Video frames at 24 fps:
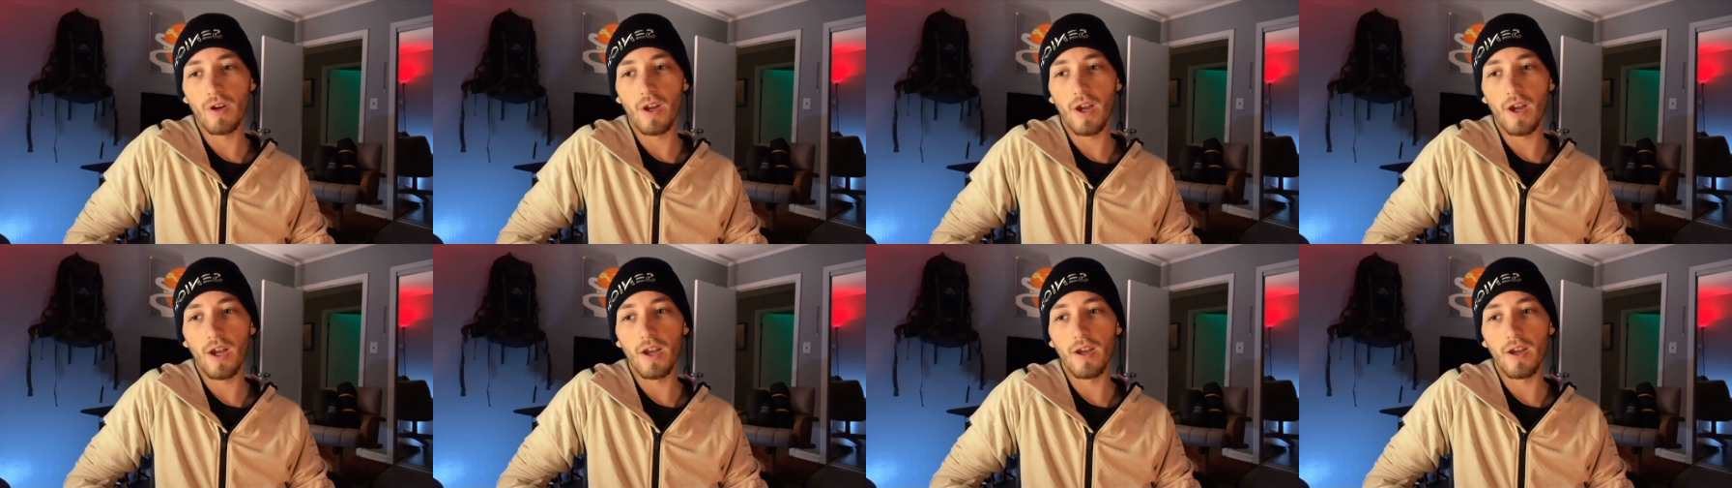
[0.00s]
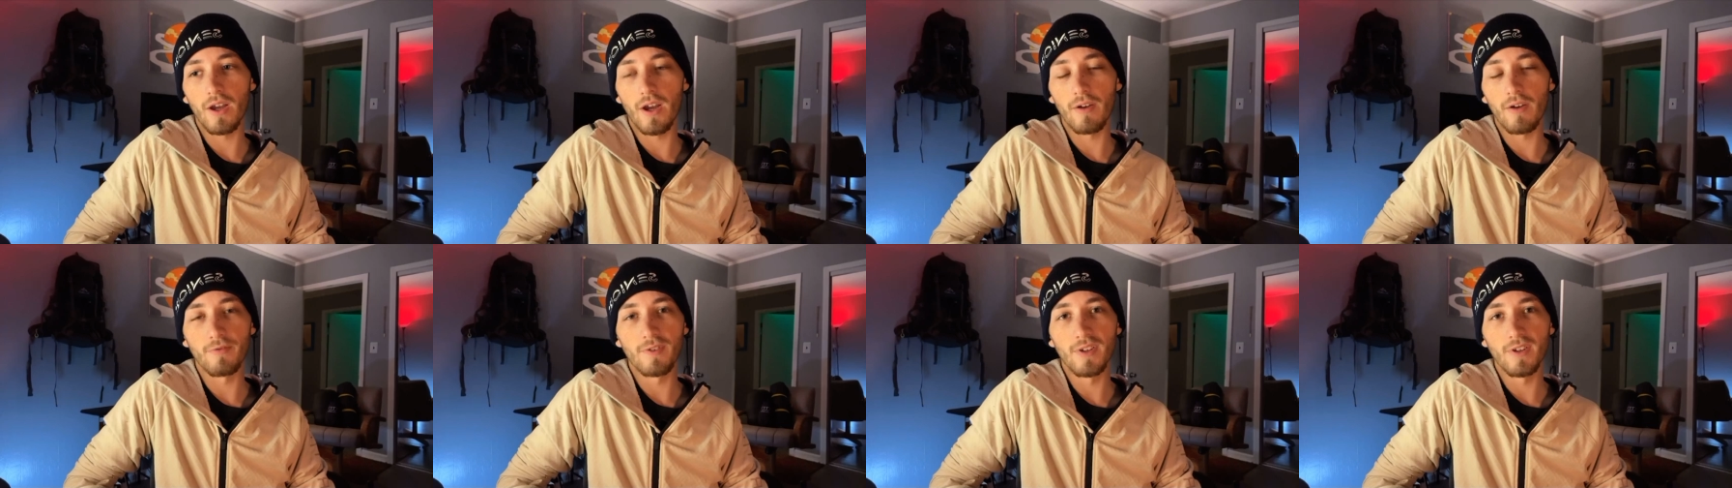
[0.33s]
I,
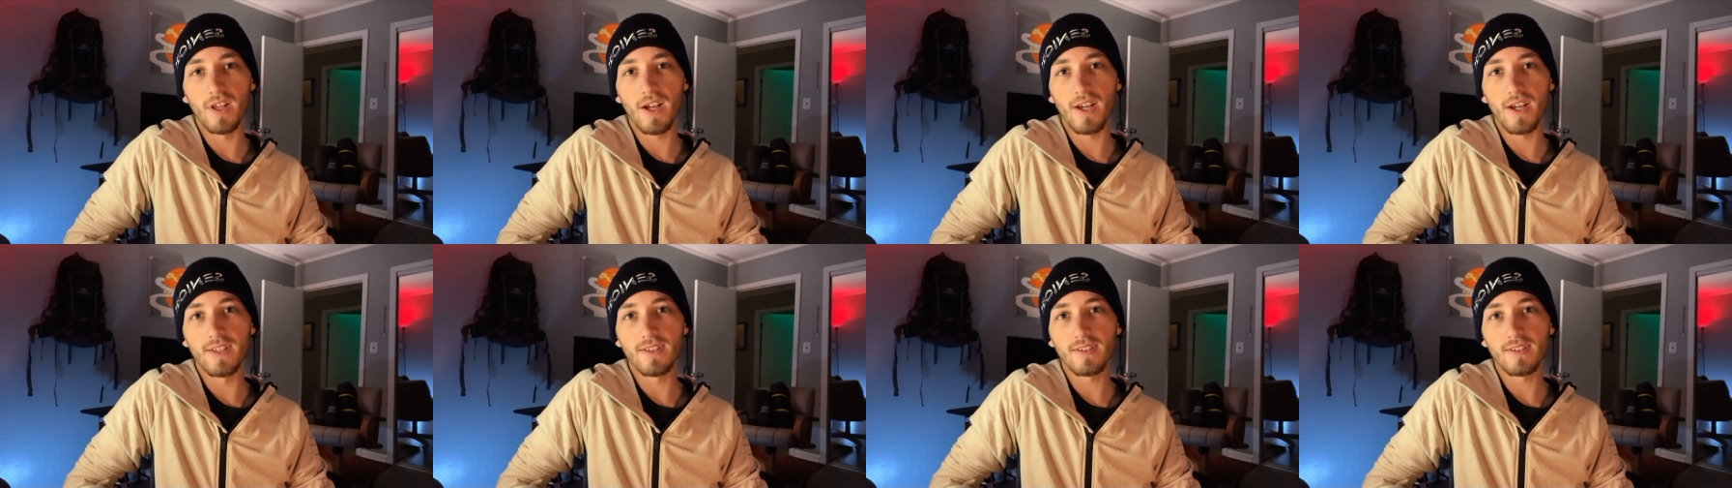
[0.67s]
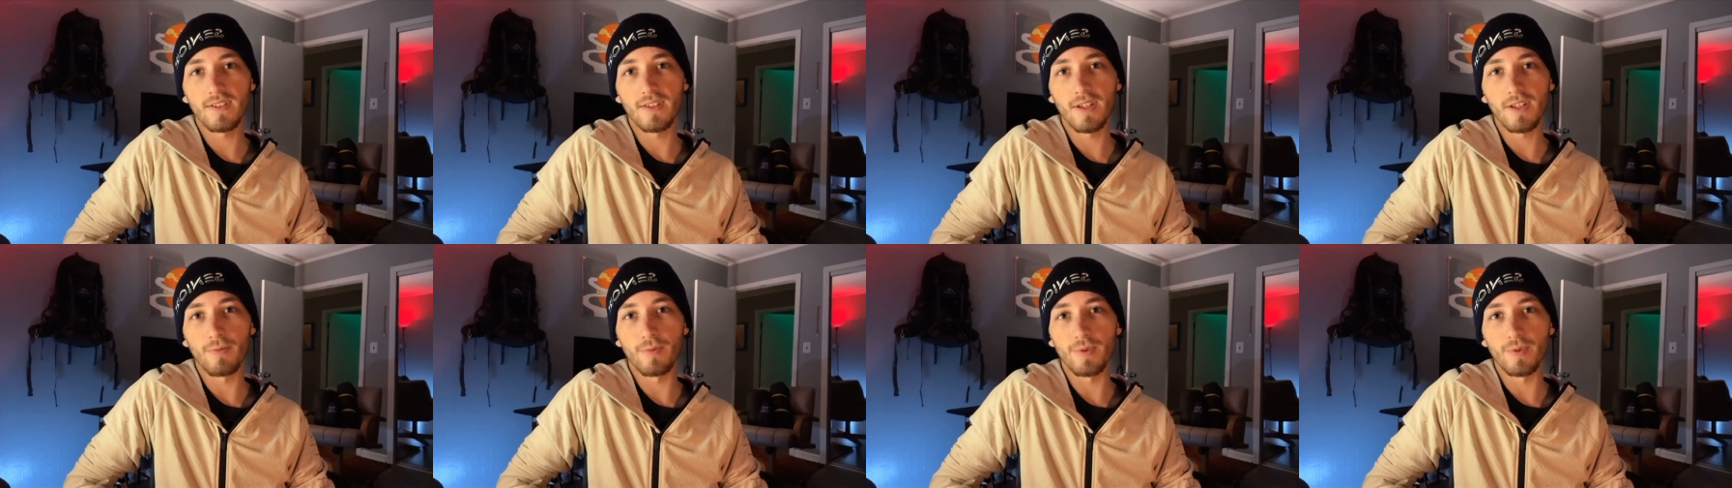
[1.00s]
I realized that
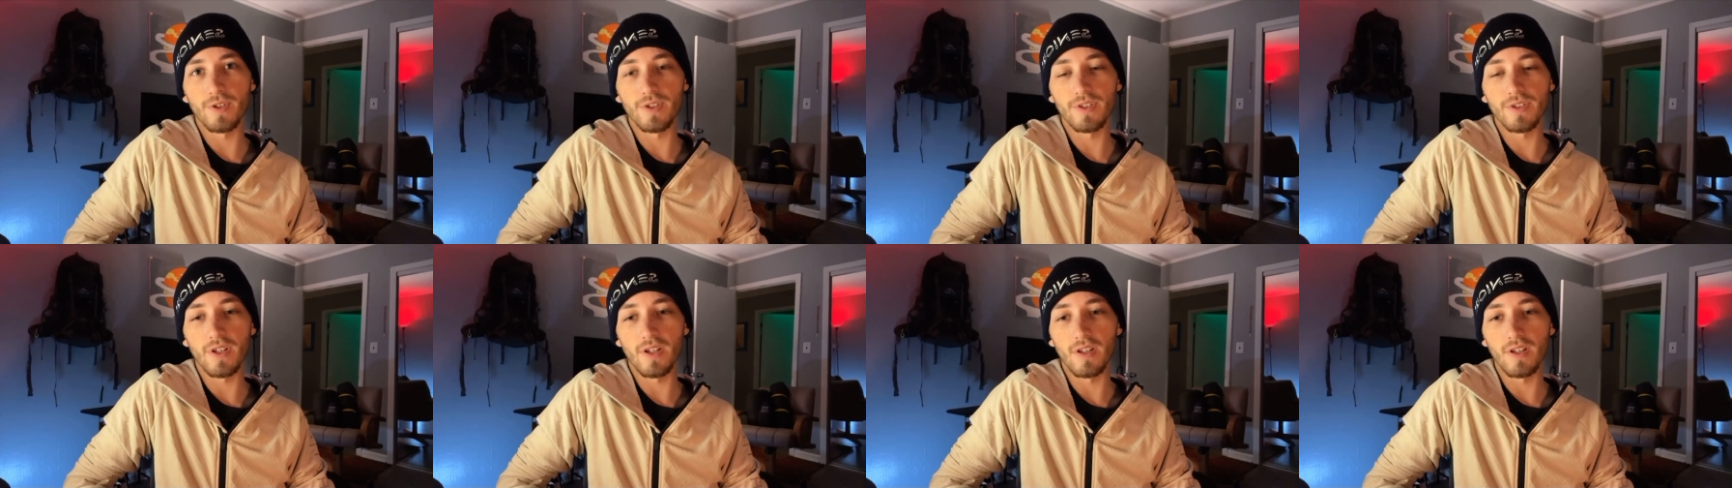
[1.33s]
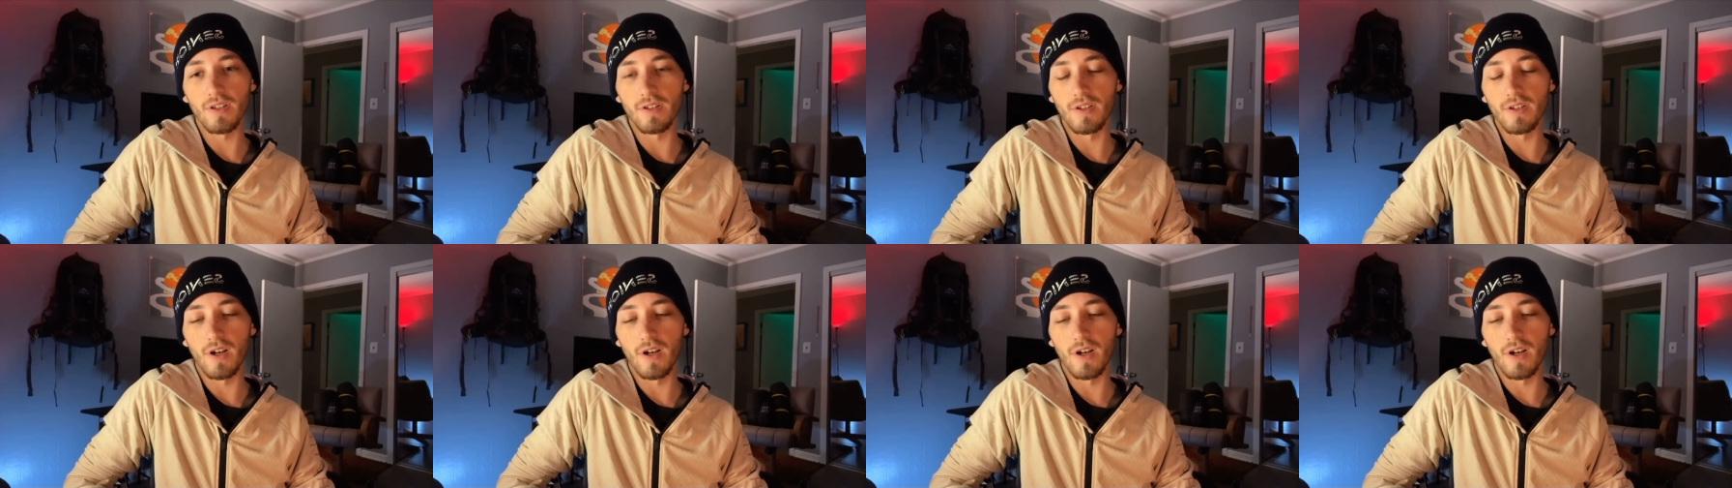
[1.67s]
they were just an